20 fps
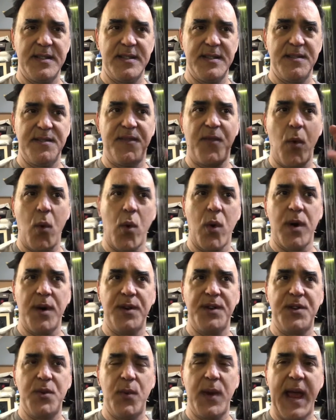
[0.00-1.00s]
four,
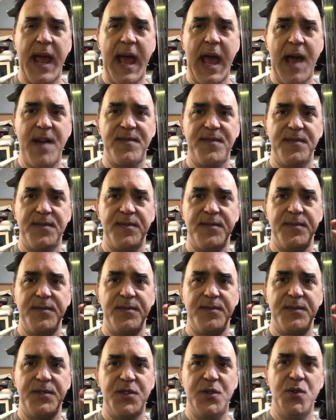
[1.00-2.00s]
two and a half,
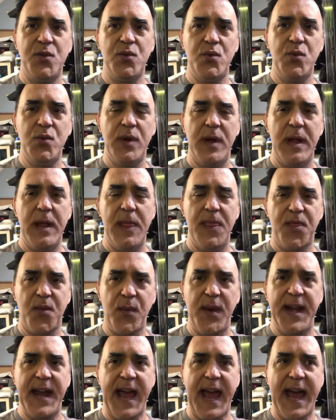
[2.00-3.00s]
two, three
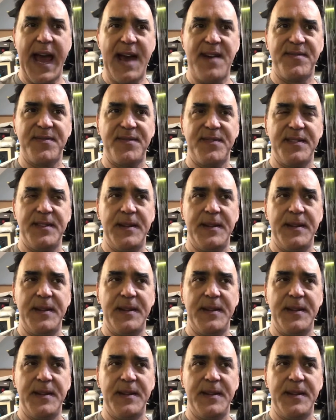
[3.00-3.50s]
and a half,